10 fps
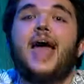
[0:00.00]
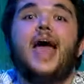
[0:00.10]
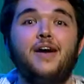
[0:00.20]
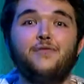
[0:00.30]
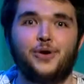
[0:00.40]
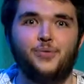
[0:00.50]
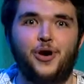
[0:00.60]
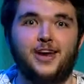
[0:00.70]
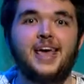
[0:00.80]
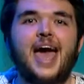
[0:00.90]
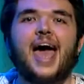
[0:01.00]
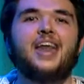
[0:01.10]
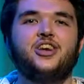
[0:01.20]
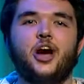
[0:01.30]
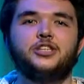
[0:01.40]
everyone,
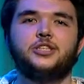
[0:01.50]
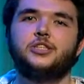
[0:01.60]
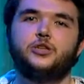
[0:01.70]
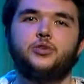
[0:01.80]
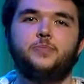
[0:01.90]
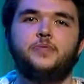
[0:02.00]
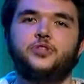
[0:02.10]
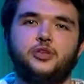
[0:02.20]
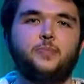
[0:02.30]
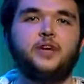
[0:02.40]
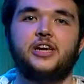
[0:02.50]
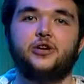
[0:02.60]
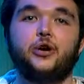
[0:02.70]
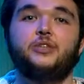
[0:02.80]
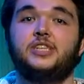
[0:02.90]
and not just a group of
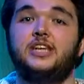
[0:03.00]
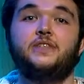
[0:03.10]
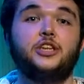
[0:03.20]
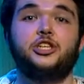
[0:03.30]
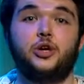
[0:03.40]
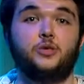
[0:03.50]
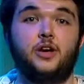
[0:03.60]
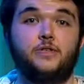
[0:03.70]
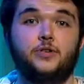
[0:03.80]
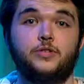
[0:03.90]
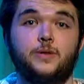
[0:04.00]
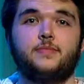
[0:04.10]
superhero TV show lovers.